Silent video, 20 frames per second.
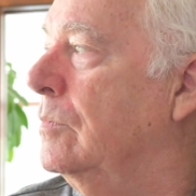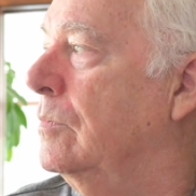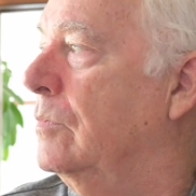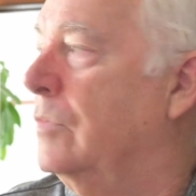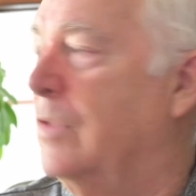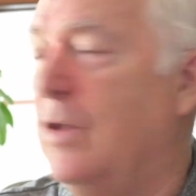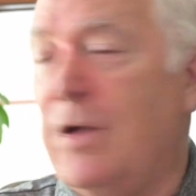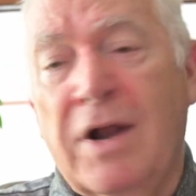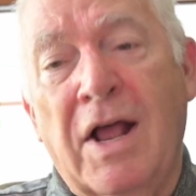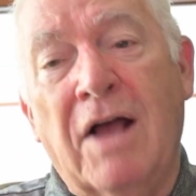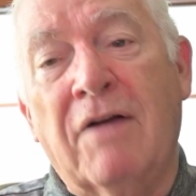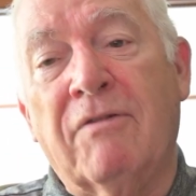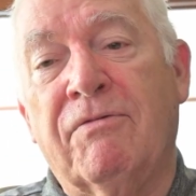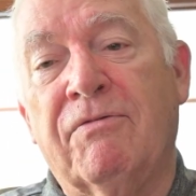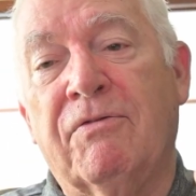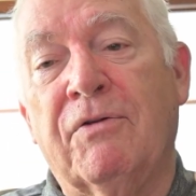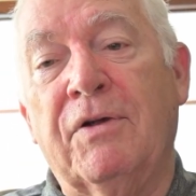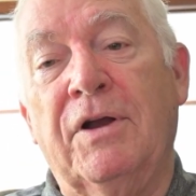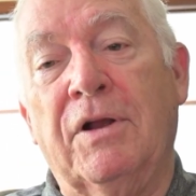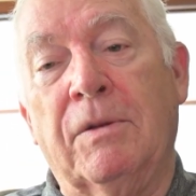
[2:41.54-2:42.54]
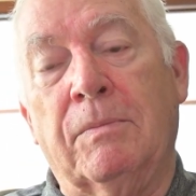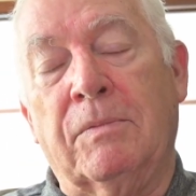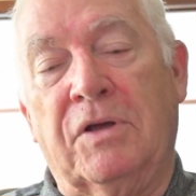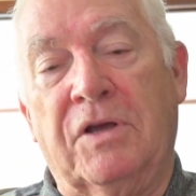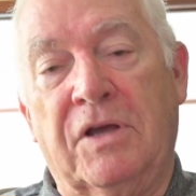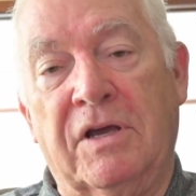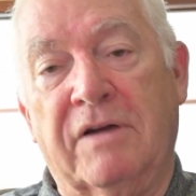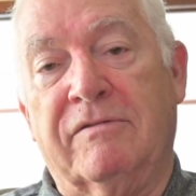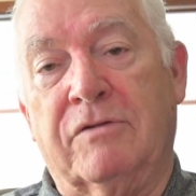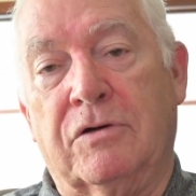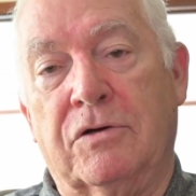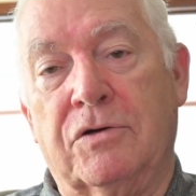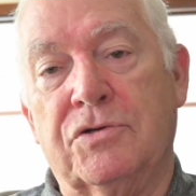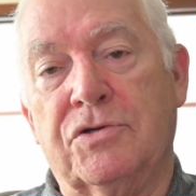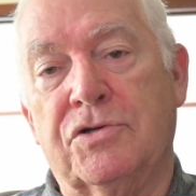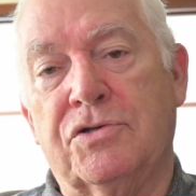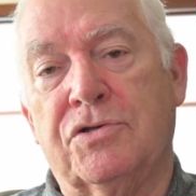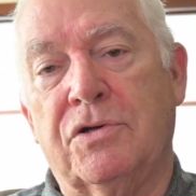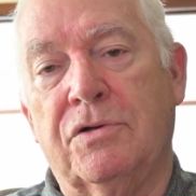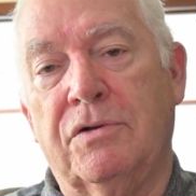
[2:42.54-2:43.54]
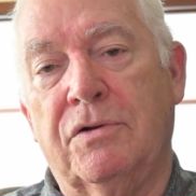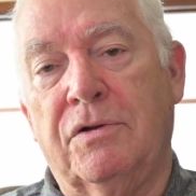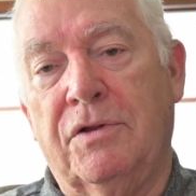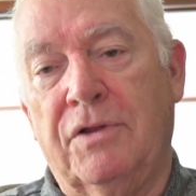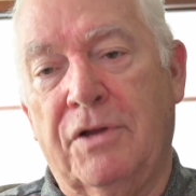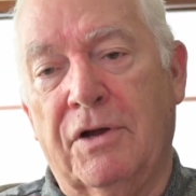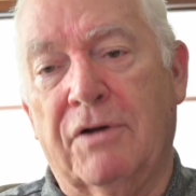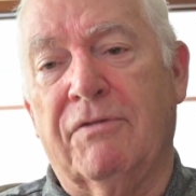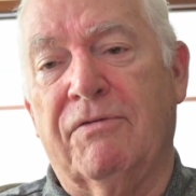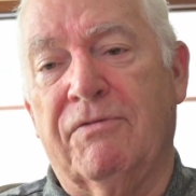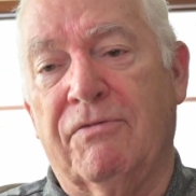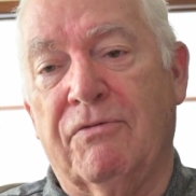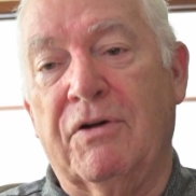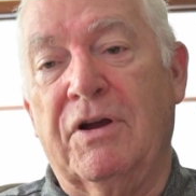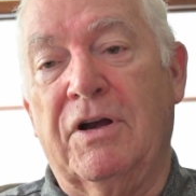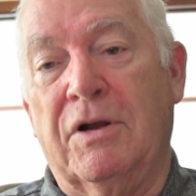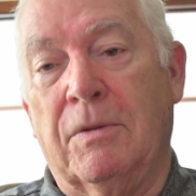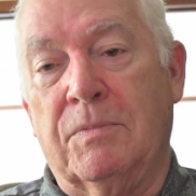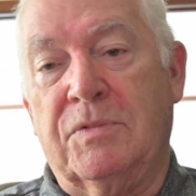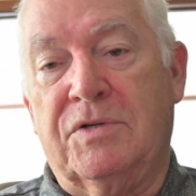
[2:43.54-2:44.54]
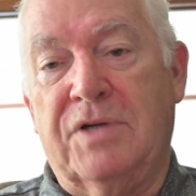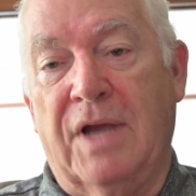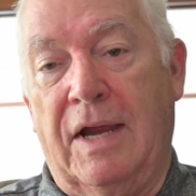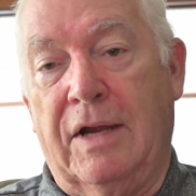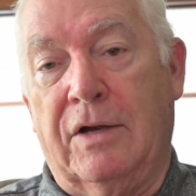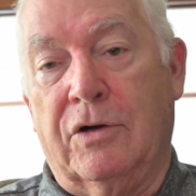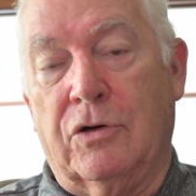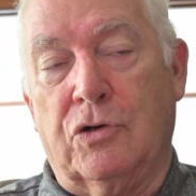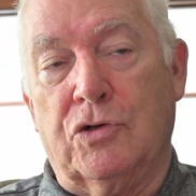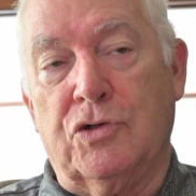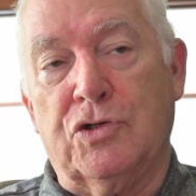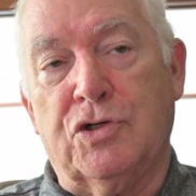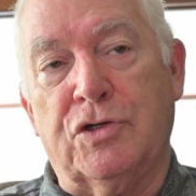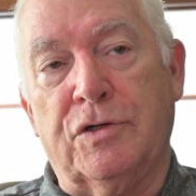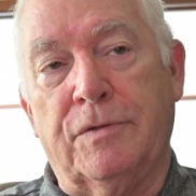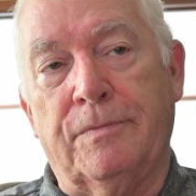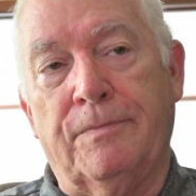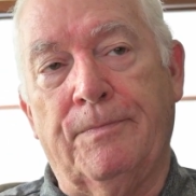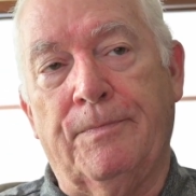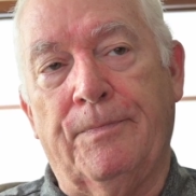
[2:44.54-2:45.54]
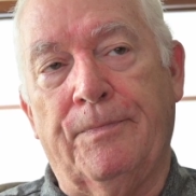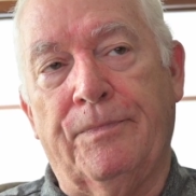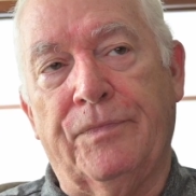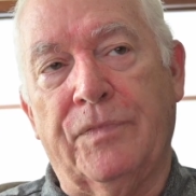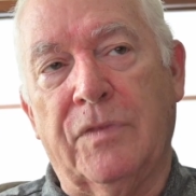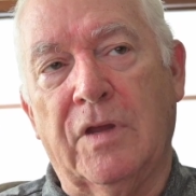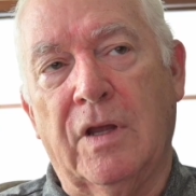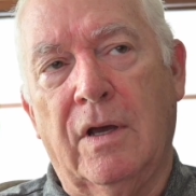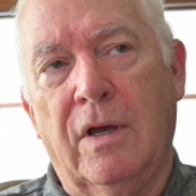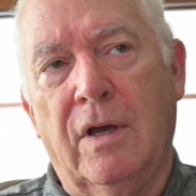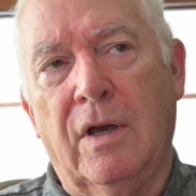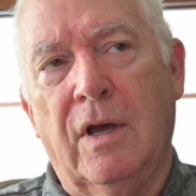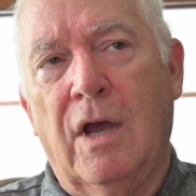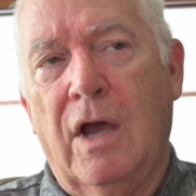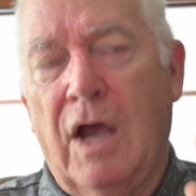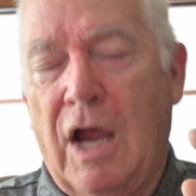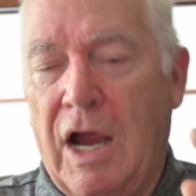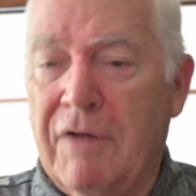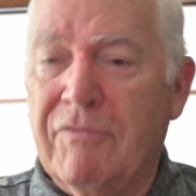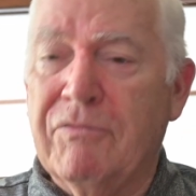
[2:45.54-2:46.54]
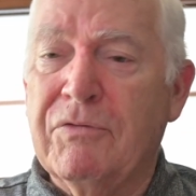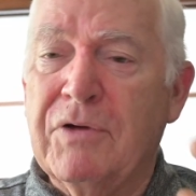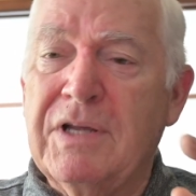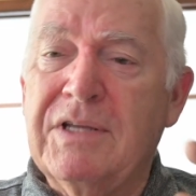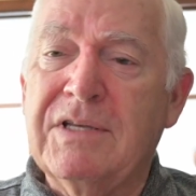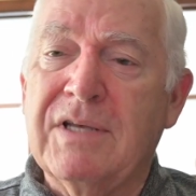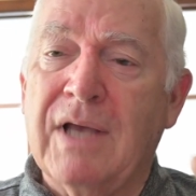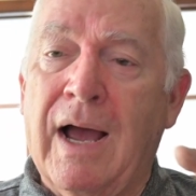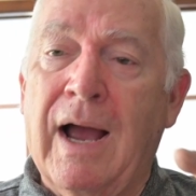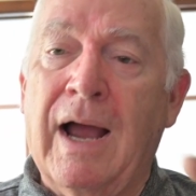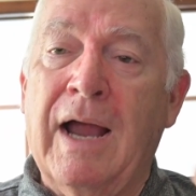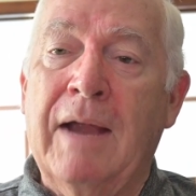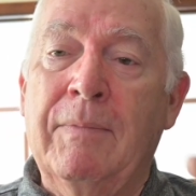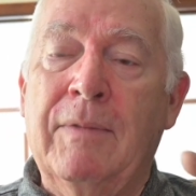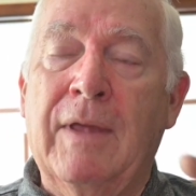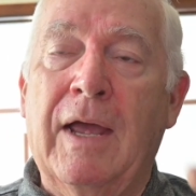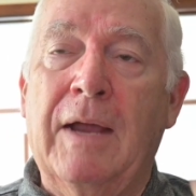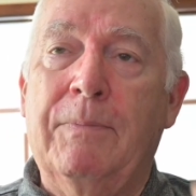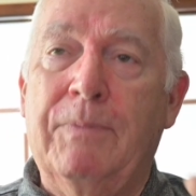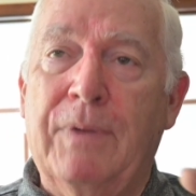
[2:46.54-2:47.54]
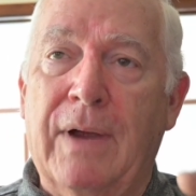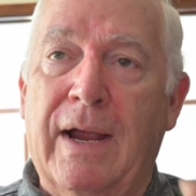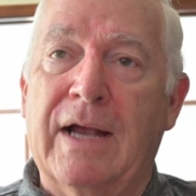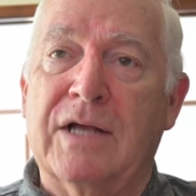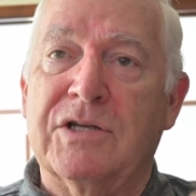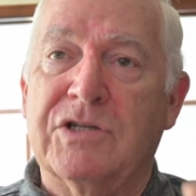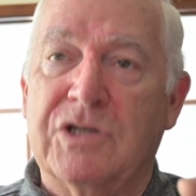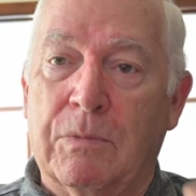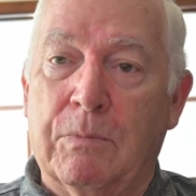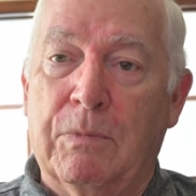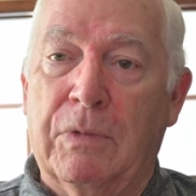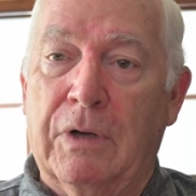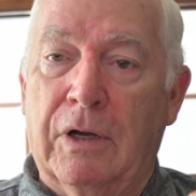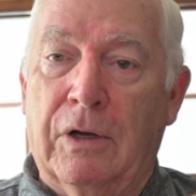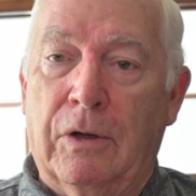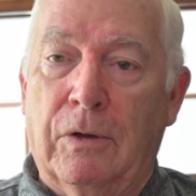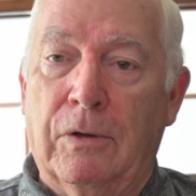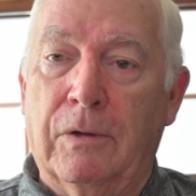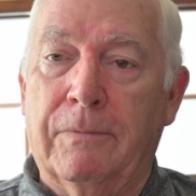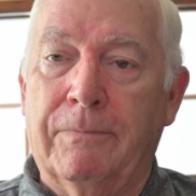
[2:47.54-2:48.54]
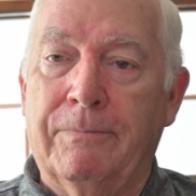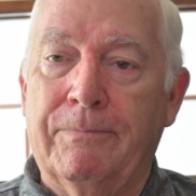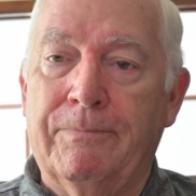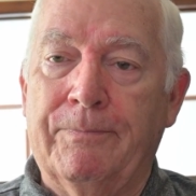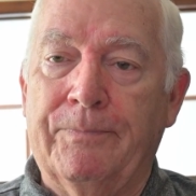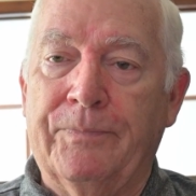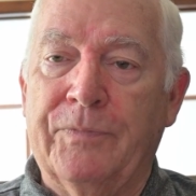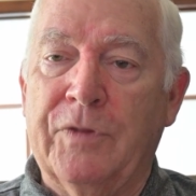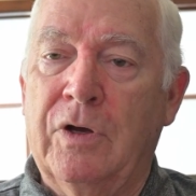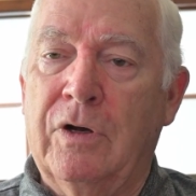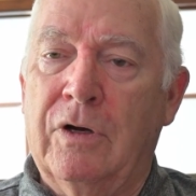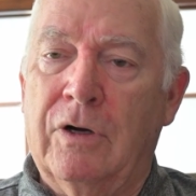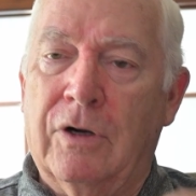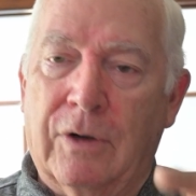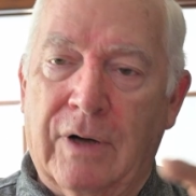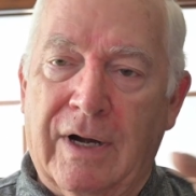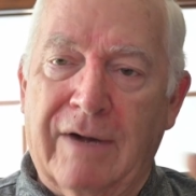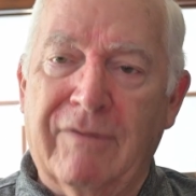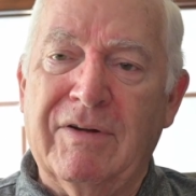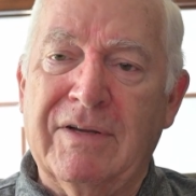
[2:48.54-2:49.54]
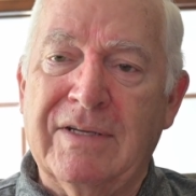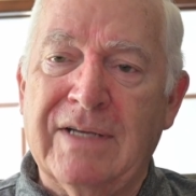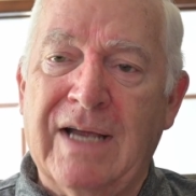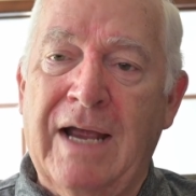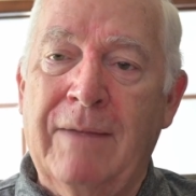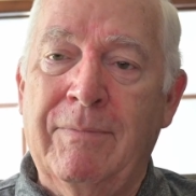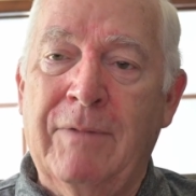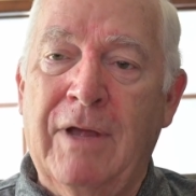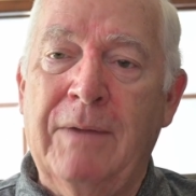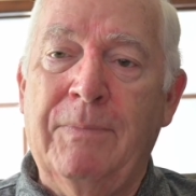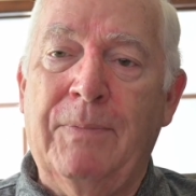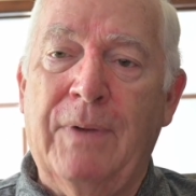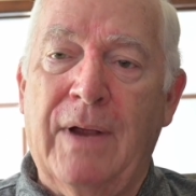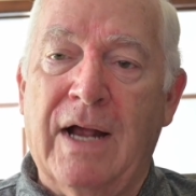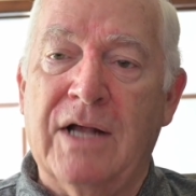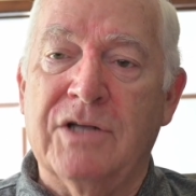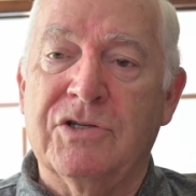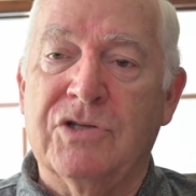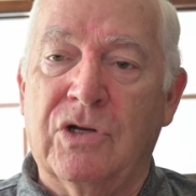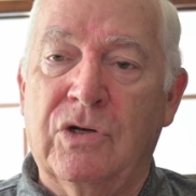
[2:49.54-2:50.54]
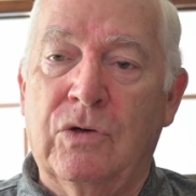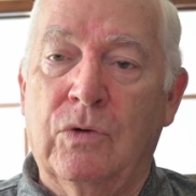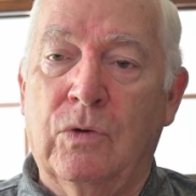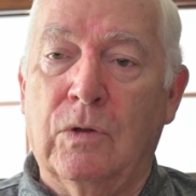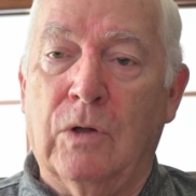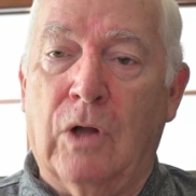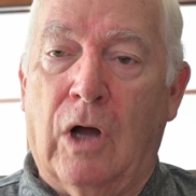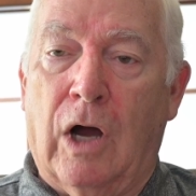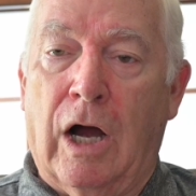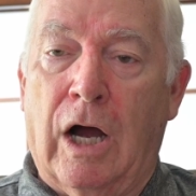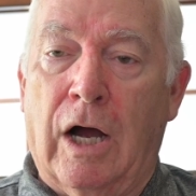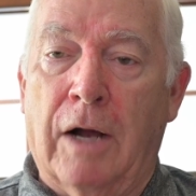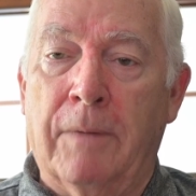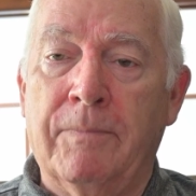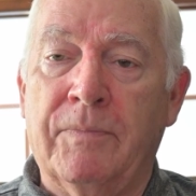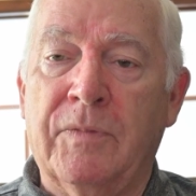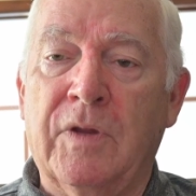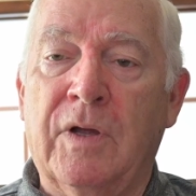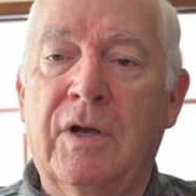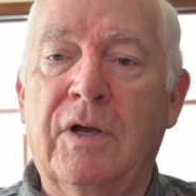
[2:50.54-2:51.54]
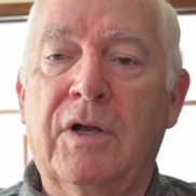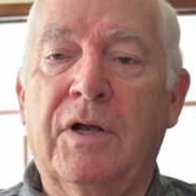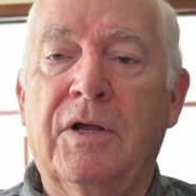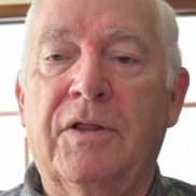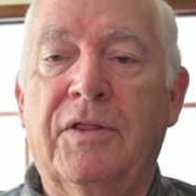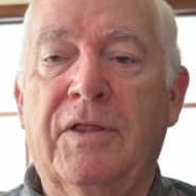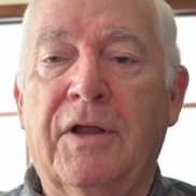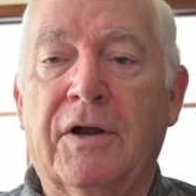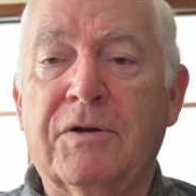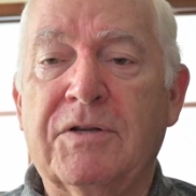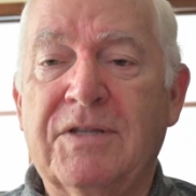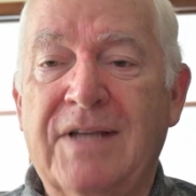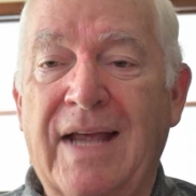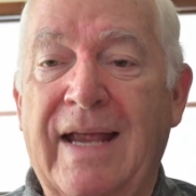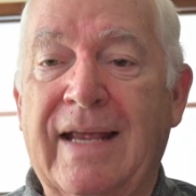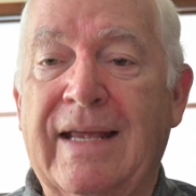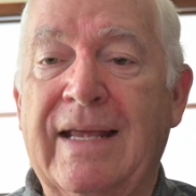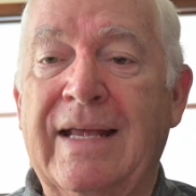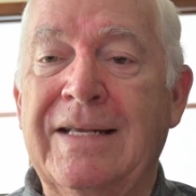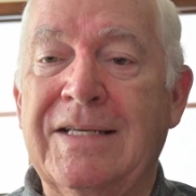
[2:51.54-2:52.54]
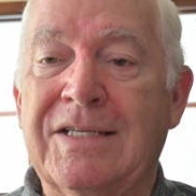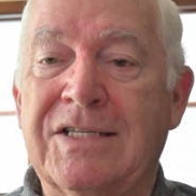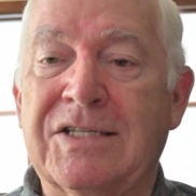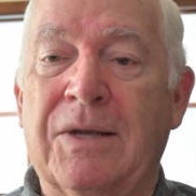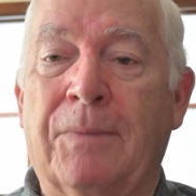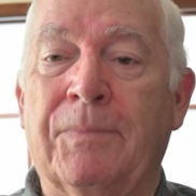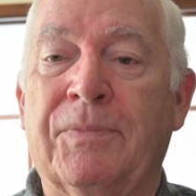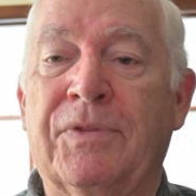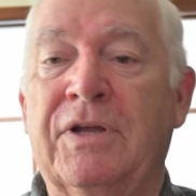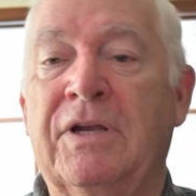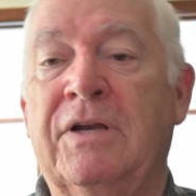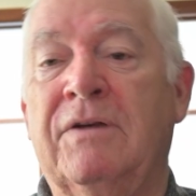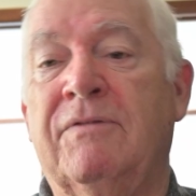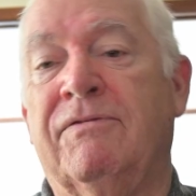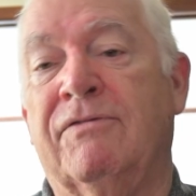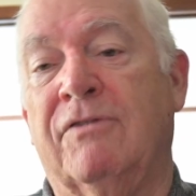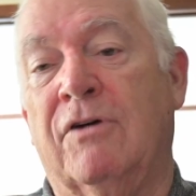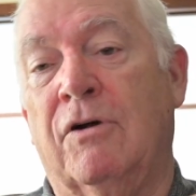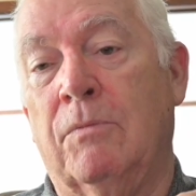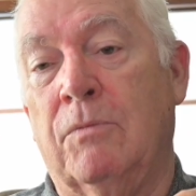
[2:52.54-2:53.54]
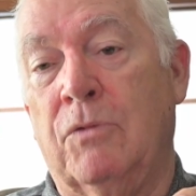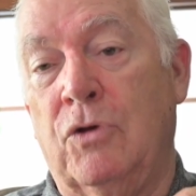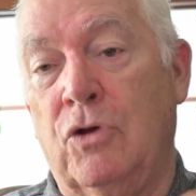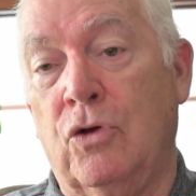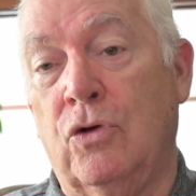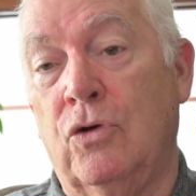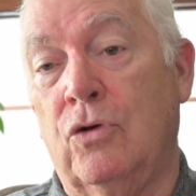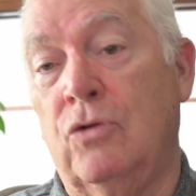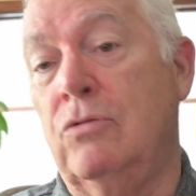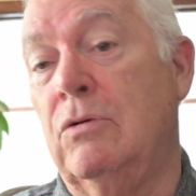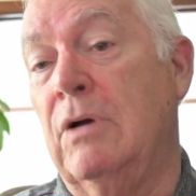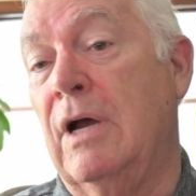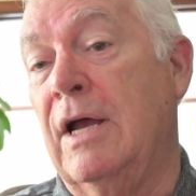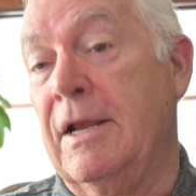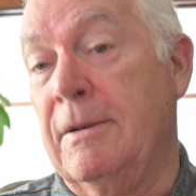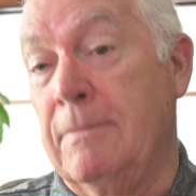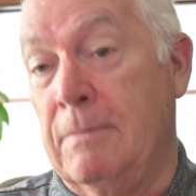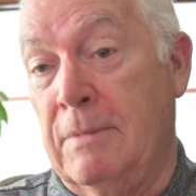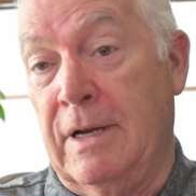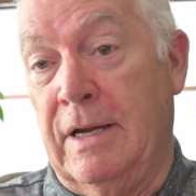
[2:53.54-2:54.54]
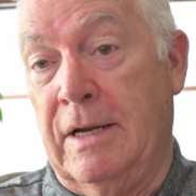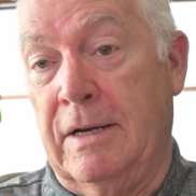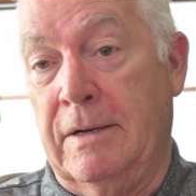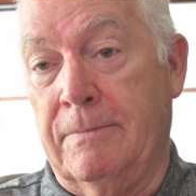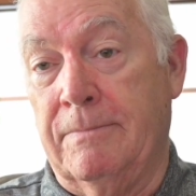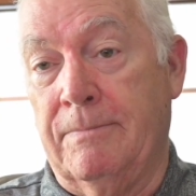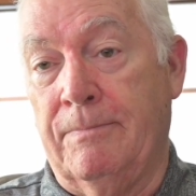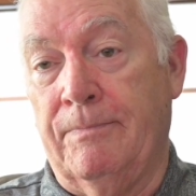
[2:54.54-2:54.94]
They're not freedom givers, they're freedom takers. Every time they pass a bill, or every time they pass a new law, they're taking something from you and me.